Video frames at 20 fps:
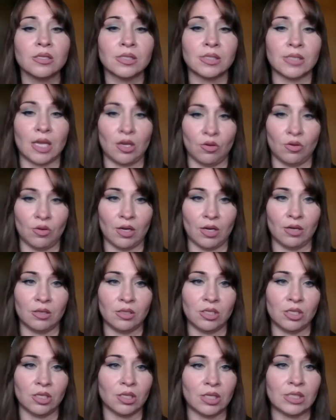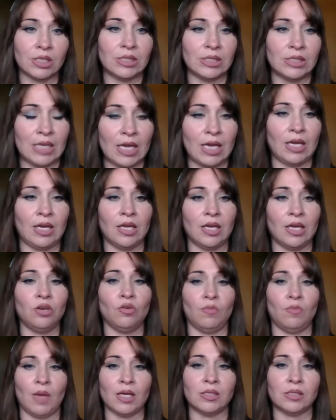sacred till this day in
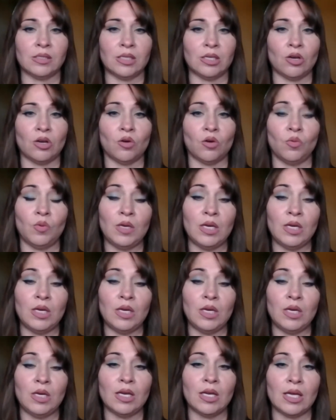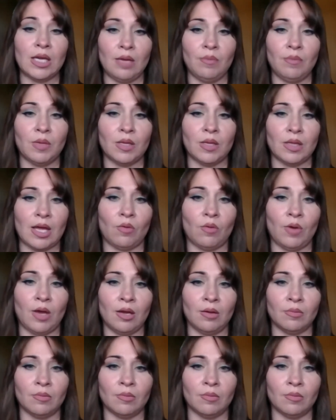New Mexico, and we need to keep it that way.